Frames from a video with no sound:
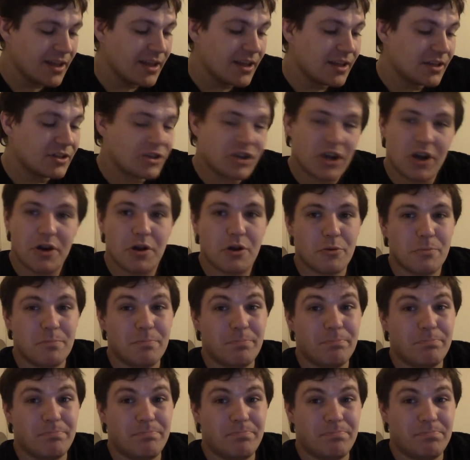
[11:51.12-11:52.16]
So,
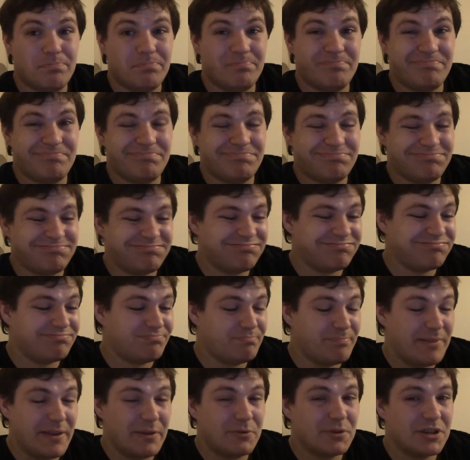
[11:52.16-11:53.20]
a
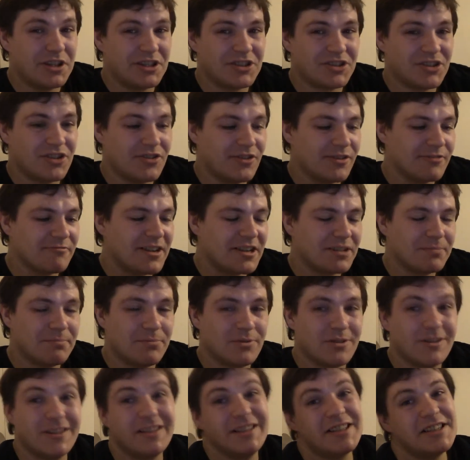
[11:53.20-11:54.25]
bit worse than the rest,
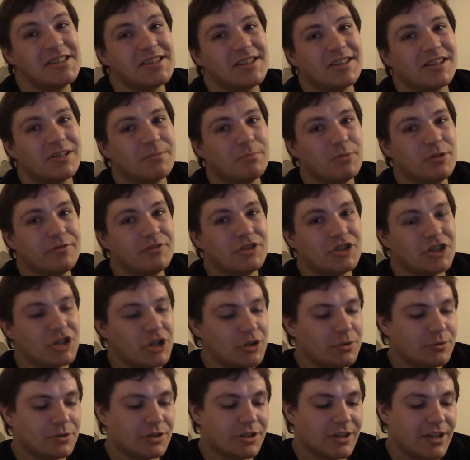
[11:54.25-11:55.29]
but at least it can move and
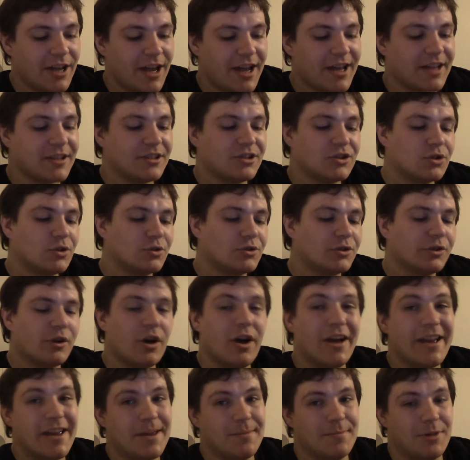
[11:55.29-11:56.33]
shoot, and it's also
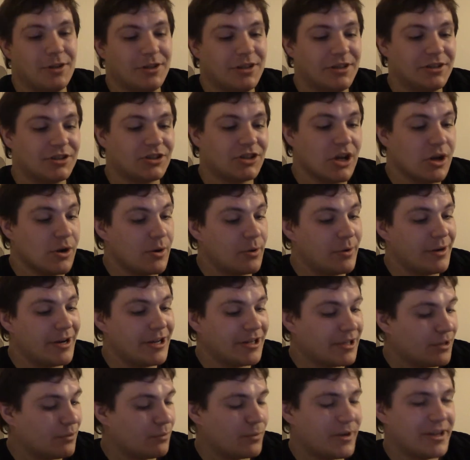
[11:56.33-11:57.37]
got aim on it, so
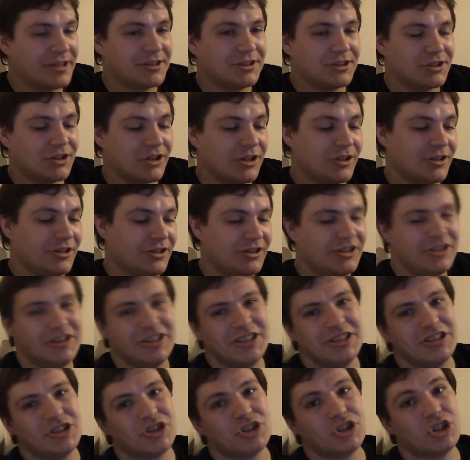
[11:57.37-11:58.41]
it can wait a turn and it
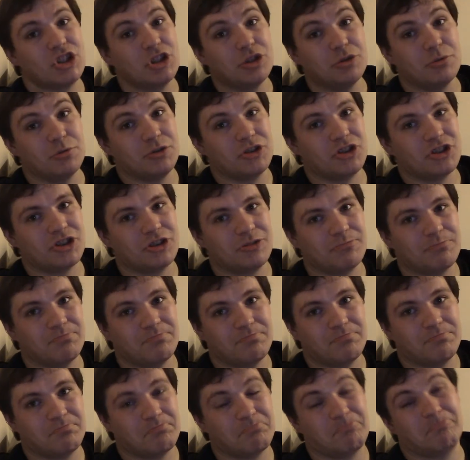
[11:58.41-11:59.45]
needs 2s.
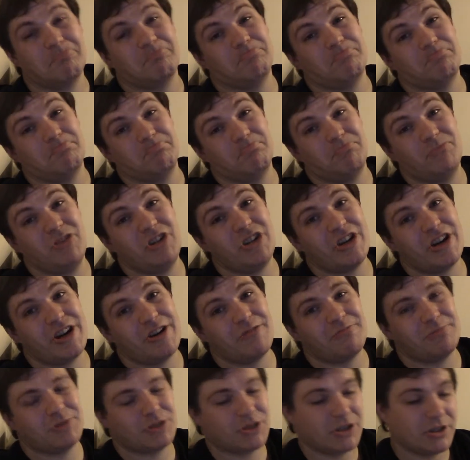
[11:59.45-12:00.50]
You
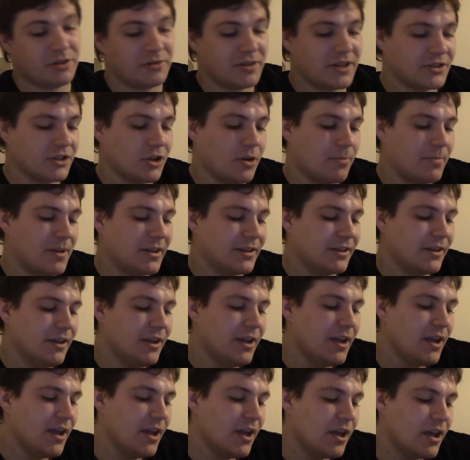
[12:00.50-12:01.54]
know, so that's not bad.
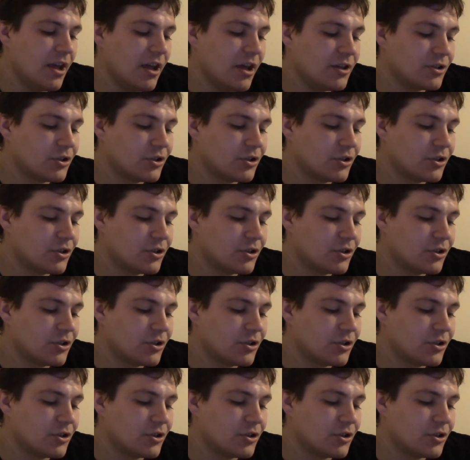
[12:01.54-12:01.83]
It's